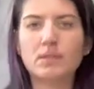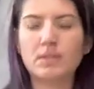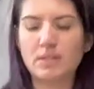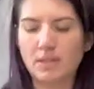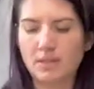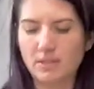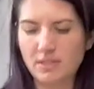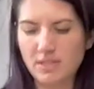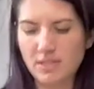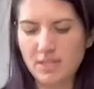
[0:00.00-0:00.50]

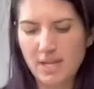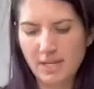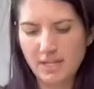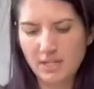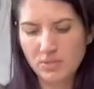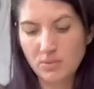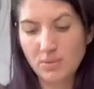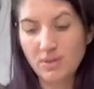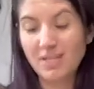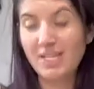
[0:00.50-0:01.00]
Now this
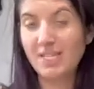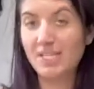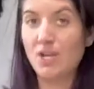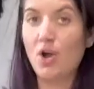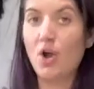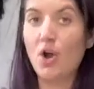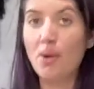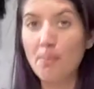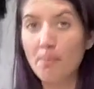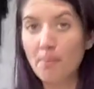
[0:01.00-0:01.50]
next one is
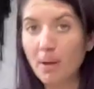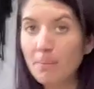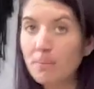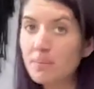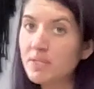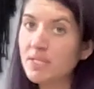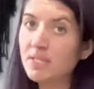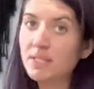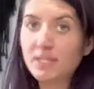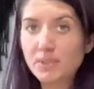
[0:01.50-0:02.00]
arm
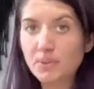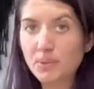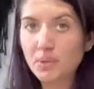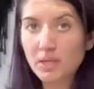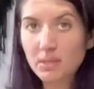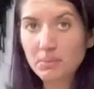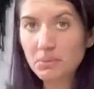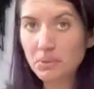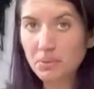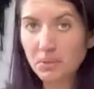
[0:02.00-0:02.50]
pumps, and this one
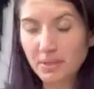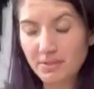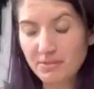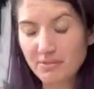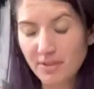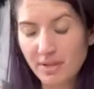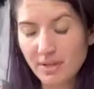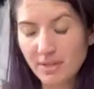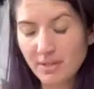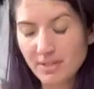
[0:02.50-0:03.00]
can be really
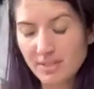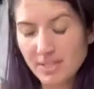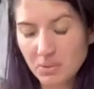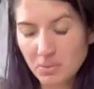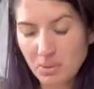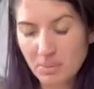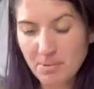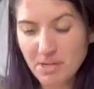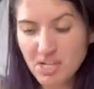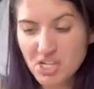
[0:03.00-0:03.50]
fun. It's like
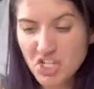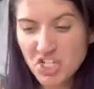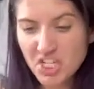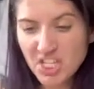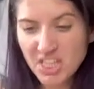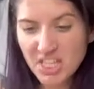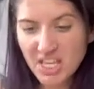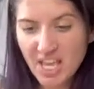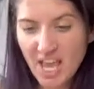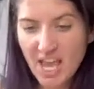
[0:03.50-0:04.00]
we're
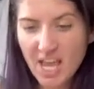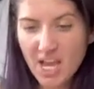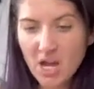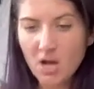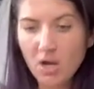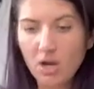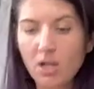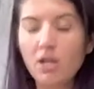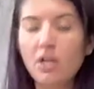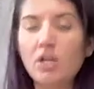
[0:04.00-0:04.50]
punching the
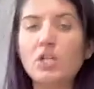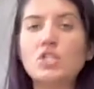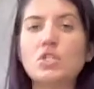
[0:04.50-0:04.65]
air.